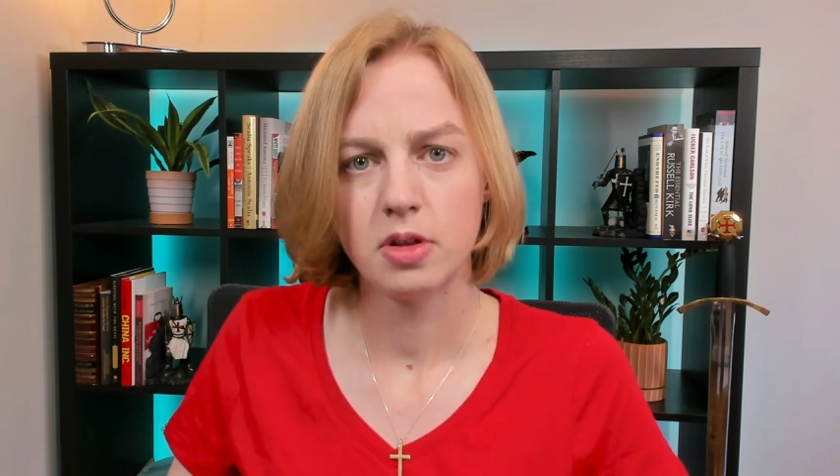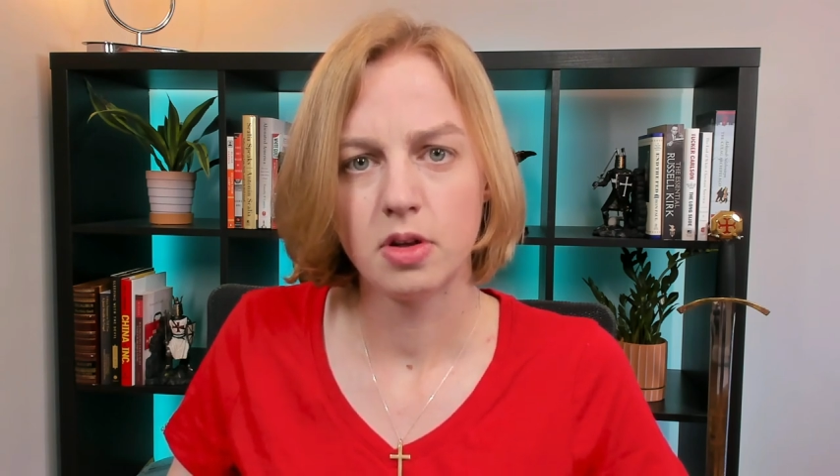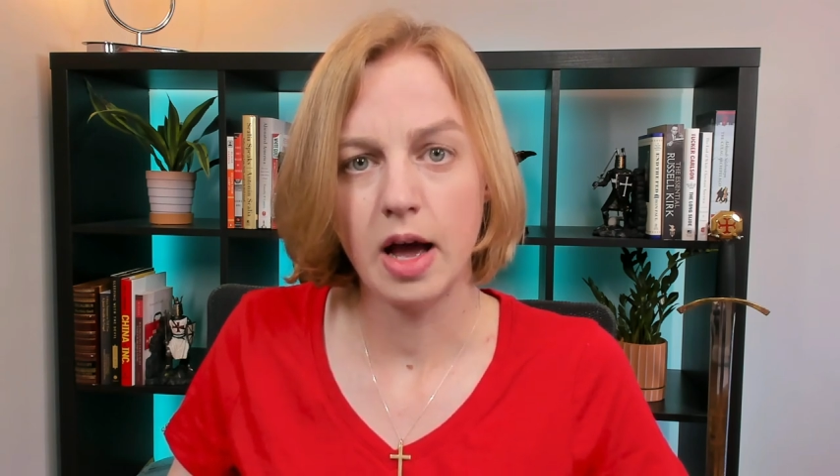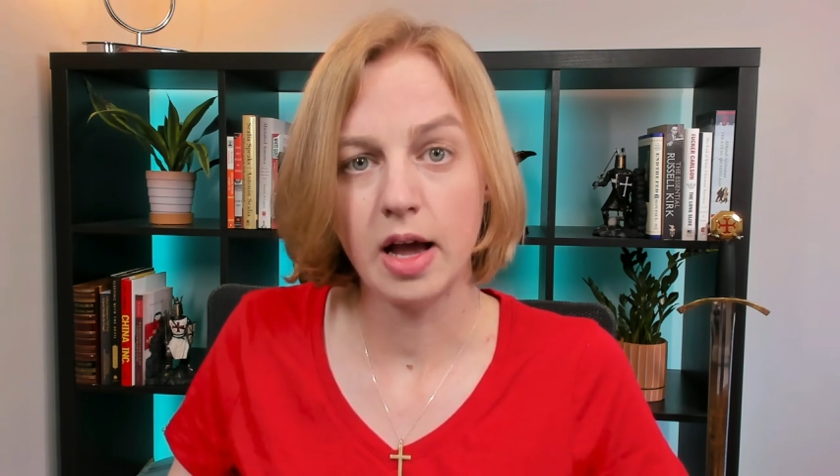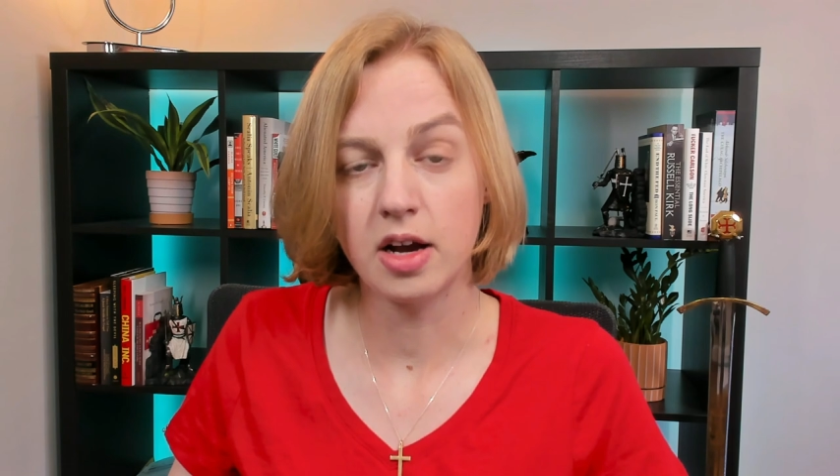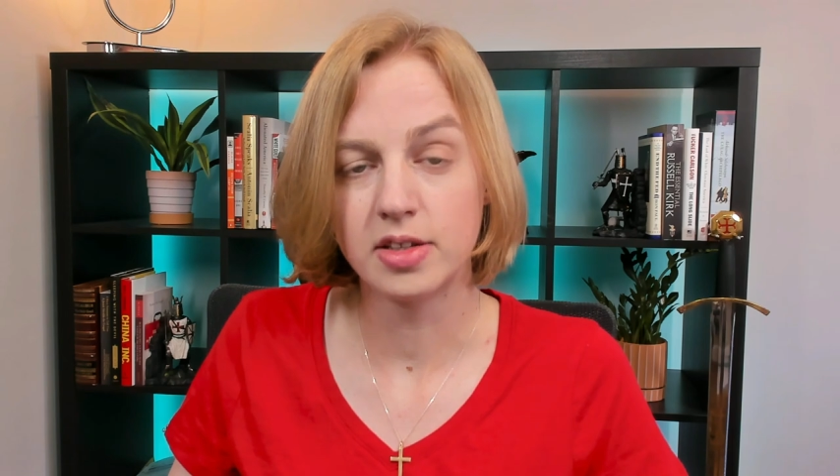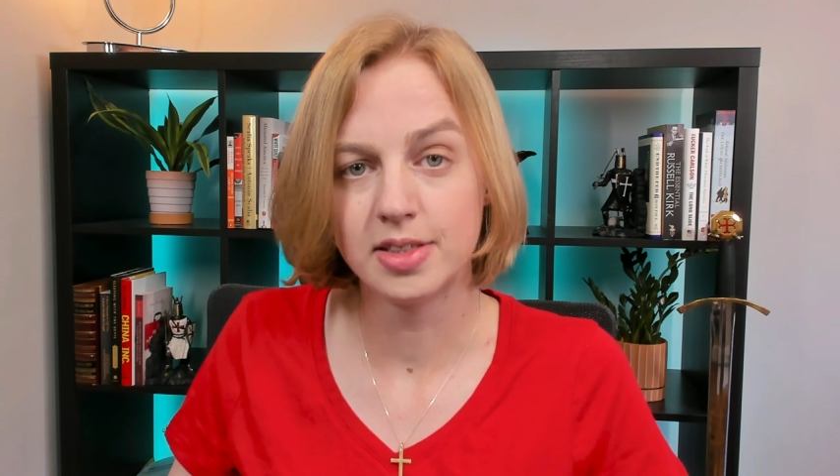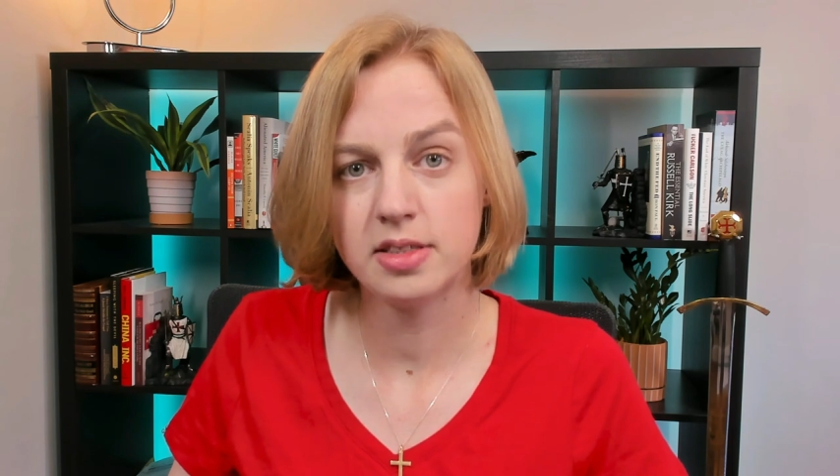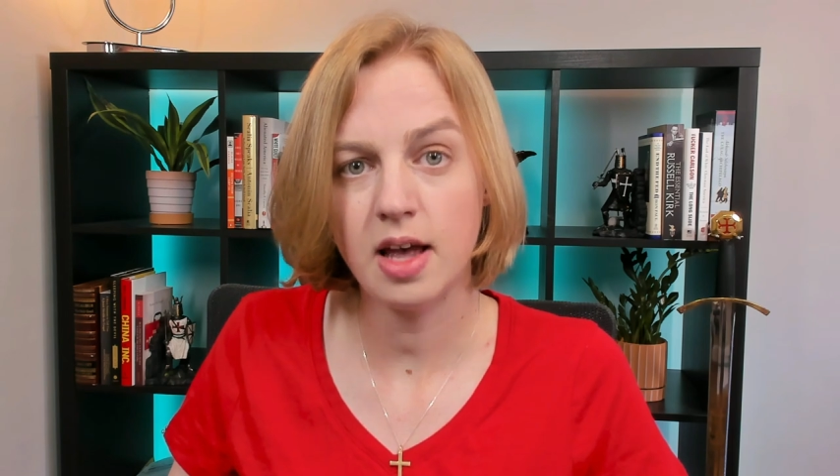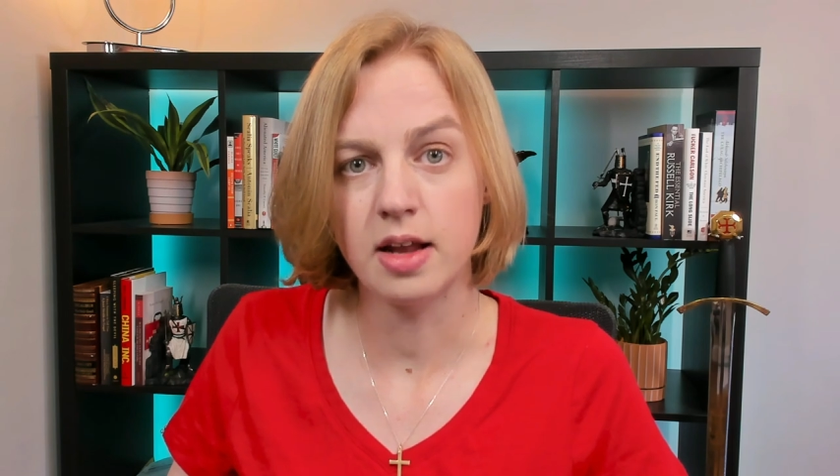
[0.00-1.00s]
and
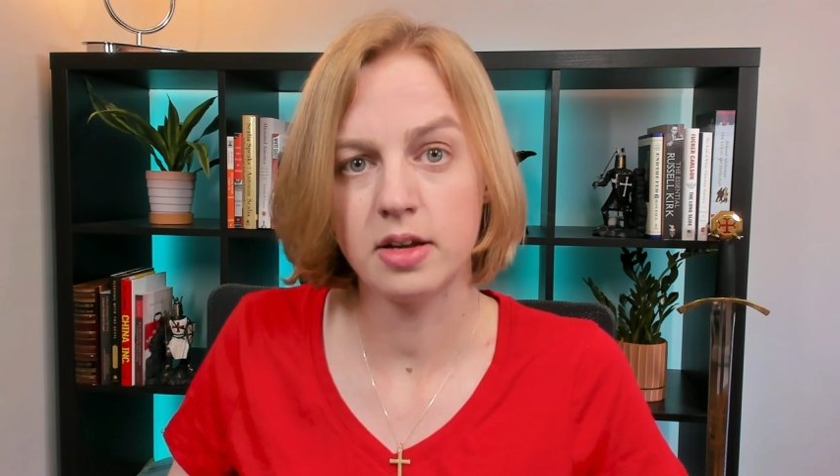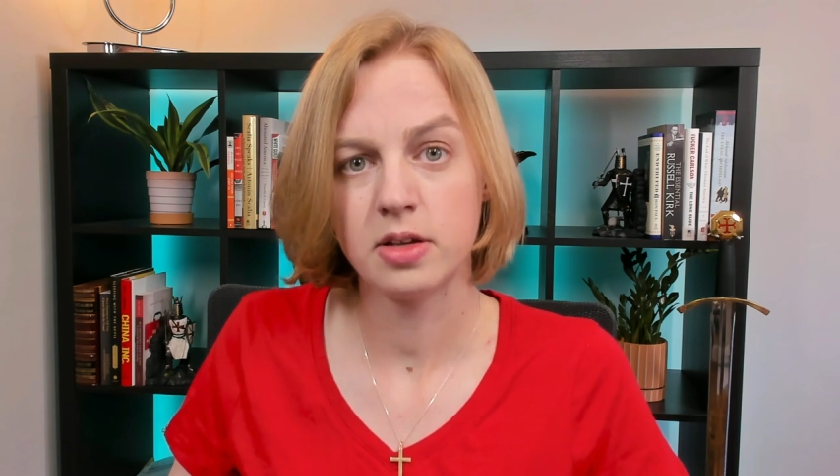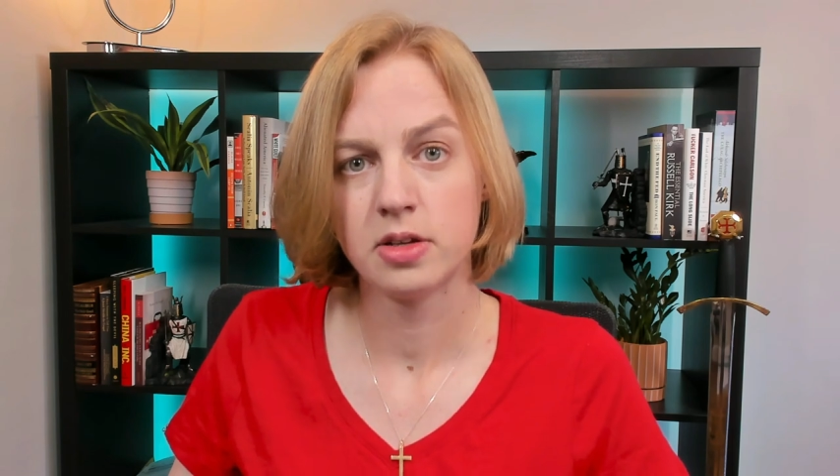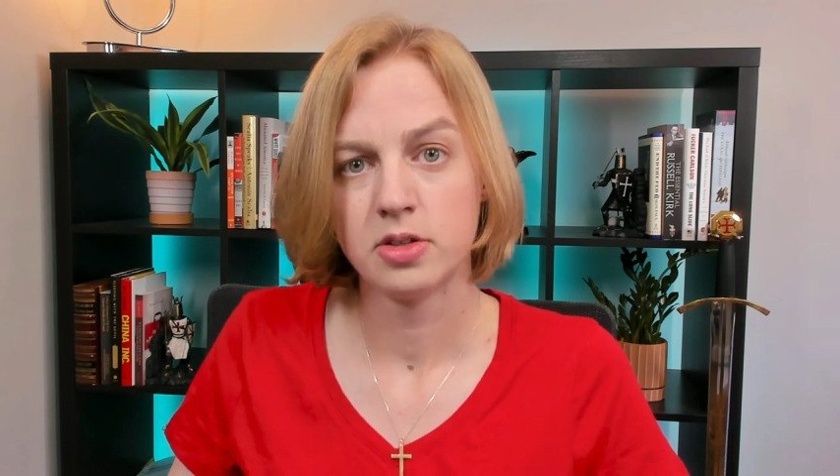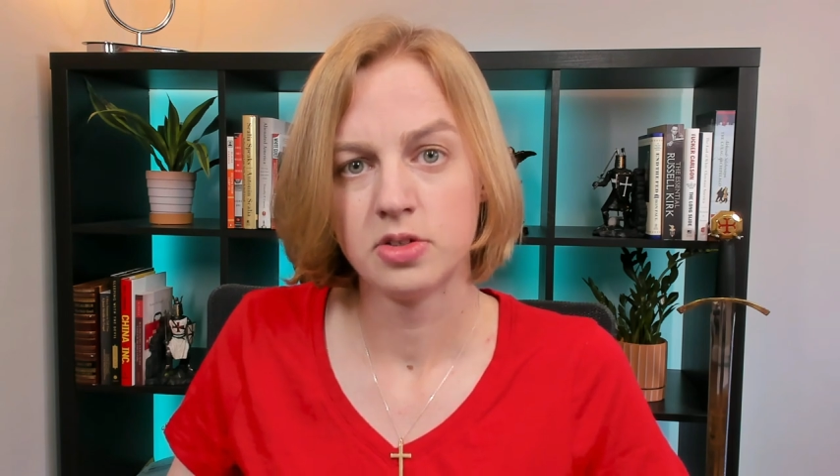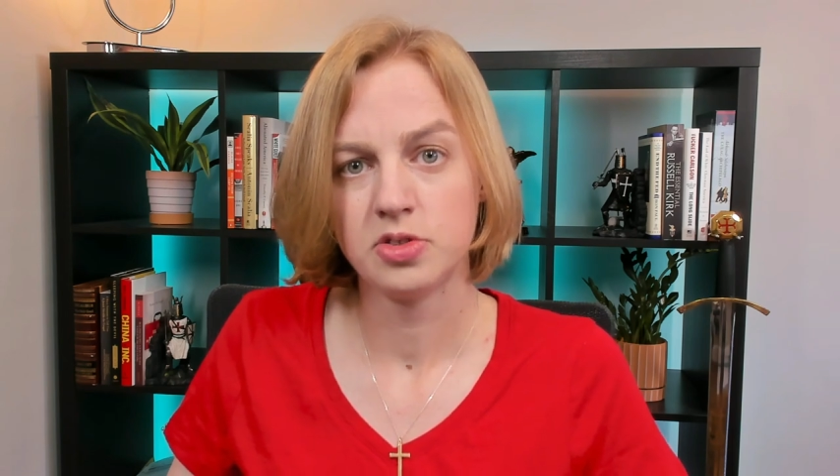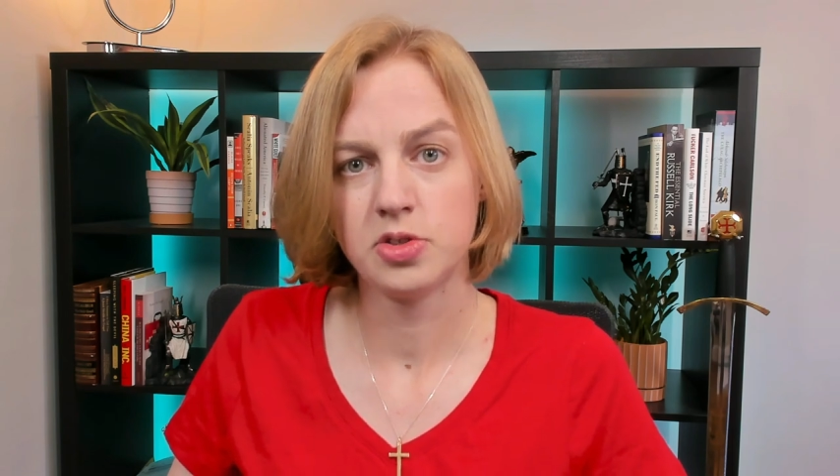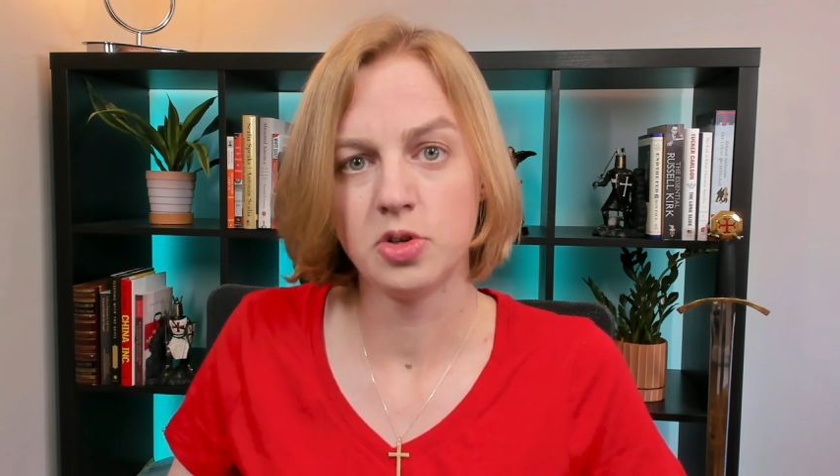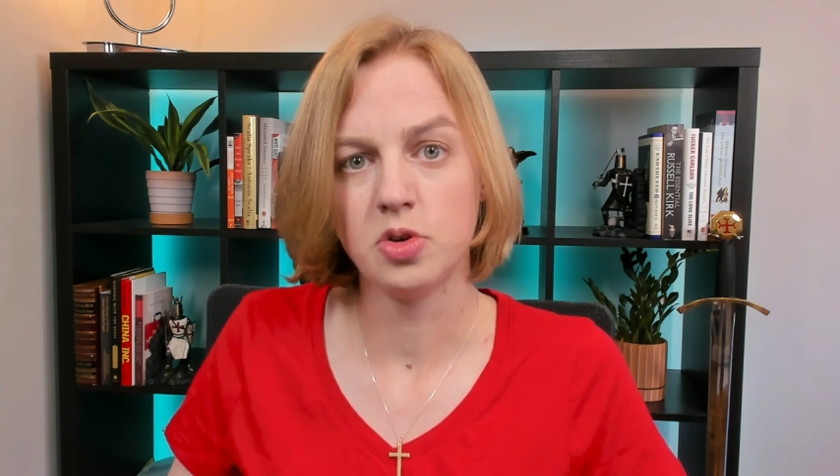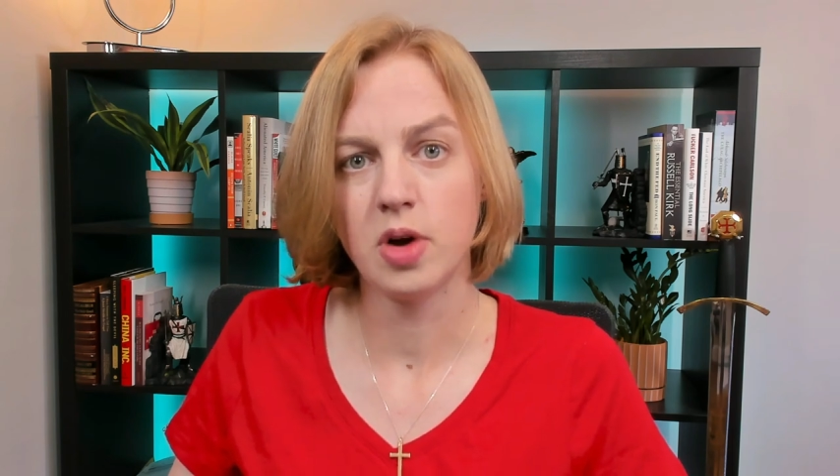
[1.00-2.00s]
consent
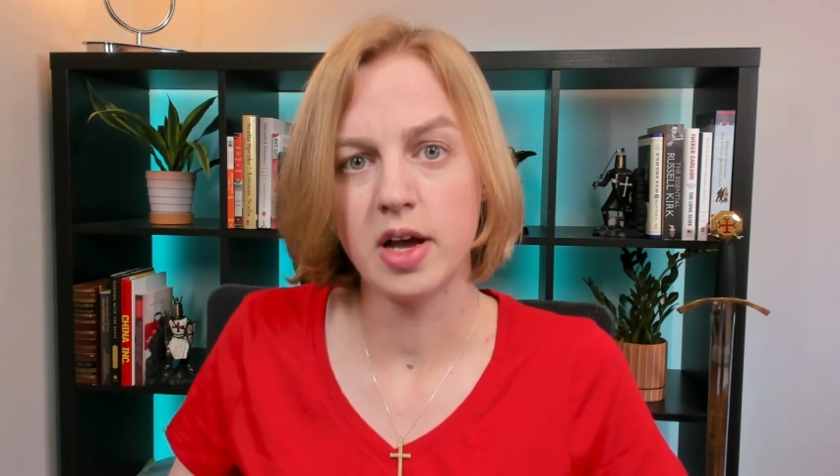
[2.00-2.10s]
to